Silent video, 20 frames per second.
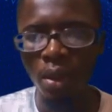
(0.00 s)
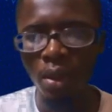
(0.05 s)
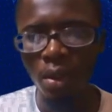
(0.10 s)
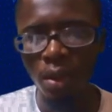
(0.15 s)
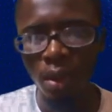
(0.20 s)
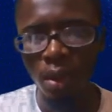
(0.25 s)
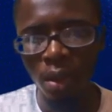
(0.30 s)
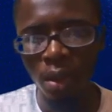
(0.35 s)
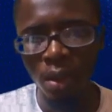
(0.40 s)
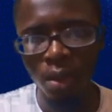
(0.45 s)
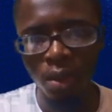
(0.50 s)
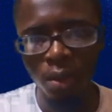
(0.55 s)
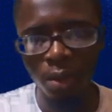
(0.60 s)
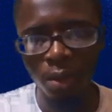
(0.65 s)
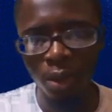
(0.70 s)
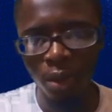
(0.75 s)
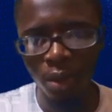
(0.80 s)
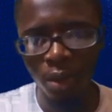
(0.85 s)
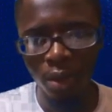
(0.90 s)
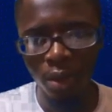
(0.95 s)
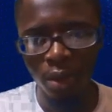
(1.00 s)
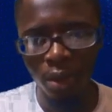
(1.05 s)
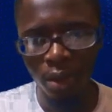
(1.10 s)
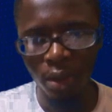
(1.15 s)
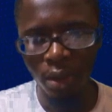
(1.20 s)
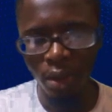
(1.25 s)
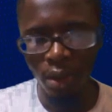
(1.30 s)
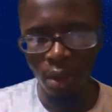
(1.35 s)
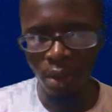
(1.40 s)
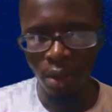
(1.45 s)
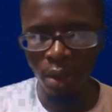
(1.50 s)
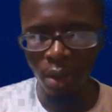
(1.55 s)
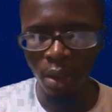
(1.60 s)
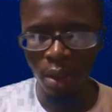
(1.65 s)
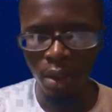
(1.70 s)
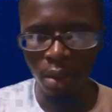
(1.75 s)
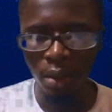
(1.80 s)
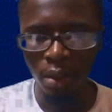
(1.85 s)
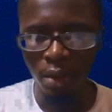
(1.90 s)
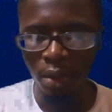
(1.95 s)
So this is option C
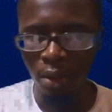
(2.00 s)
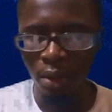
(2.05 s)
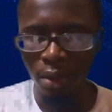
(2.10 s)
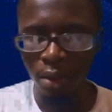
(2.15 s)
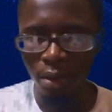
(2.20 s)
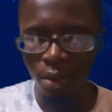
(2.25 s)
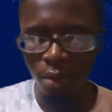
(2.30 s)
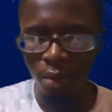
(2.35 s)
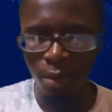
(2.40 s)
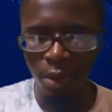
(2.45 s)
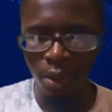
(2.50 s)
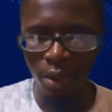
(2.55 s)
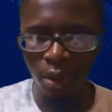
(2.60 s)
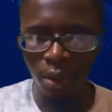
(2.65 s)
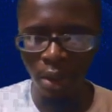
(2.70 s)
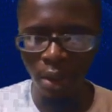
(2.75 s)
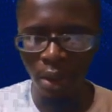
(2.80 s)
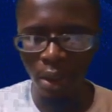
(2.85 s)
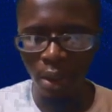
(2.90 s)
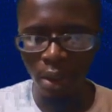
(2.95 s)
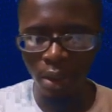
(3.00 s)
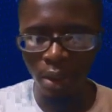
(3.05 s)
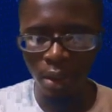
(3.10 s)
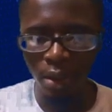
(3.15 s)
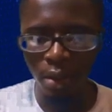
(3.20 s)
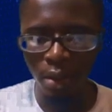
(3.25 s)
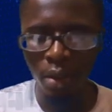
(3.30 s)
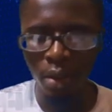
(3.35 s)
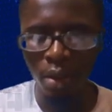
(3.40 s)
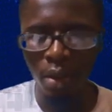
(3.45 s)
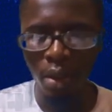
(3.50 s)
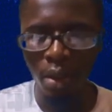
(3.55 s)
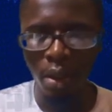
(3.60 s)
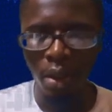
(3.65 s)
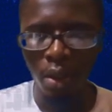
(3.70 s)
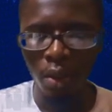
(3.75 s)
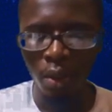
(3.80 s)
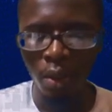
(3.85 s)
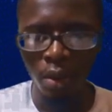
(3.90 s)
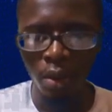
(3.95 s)
represented.
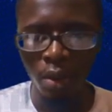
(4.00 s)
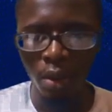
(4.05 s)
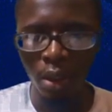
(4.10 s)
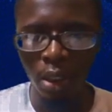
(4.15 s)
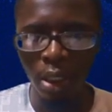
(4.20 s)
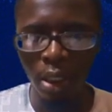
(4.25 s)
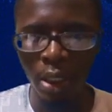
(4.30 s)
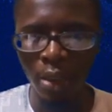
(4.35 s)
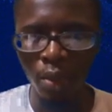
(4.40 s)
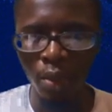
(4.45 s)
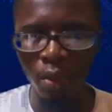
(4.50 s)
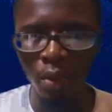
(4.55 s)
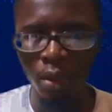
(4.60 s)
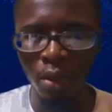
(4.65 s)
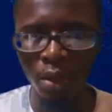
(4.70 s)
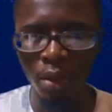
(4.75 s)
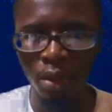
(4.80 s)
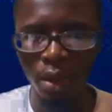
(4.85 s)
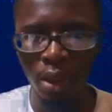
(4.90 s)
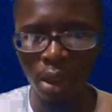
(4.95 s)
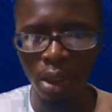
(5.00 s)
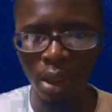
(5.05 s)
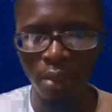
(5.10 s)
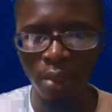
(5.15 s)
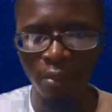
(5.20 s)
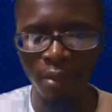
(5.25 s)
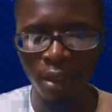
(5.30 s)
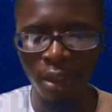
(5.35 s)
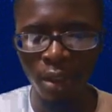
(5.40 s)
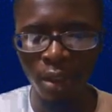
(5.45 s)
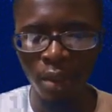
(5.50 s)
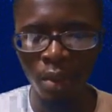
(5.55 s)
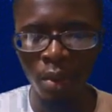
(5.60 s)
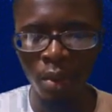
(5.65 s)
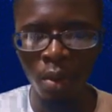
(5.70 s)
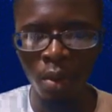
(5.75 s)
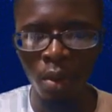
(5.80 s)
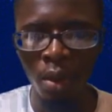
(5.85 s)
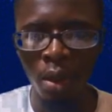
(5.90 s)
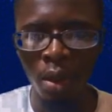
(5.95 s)
Going to the last question in this
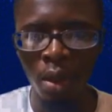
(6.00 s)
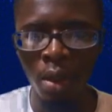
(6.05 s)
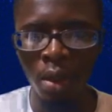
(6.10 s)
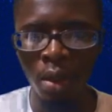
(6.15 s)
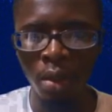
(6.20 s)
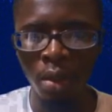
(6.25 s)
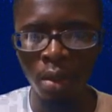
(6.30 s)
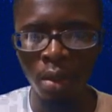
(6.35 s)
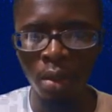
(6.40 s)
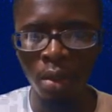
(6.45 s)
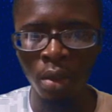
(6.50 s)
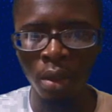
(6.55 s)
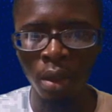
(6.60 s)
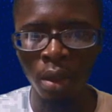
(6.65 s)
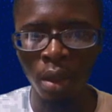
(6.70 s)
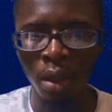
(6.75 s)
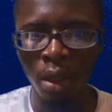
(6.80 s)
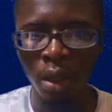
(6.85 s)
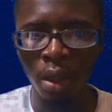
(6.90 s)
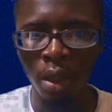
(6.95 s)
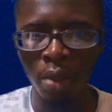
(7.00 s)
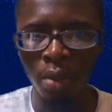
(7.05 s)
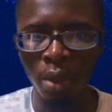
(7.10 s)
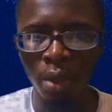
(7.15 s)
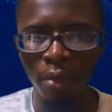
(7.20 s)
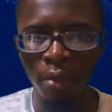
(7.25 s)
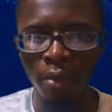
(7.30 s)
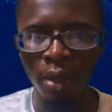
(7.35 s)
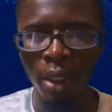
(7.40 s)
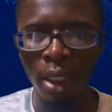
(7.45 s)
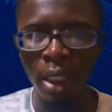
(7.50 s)
video, and here we are.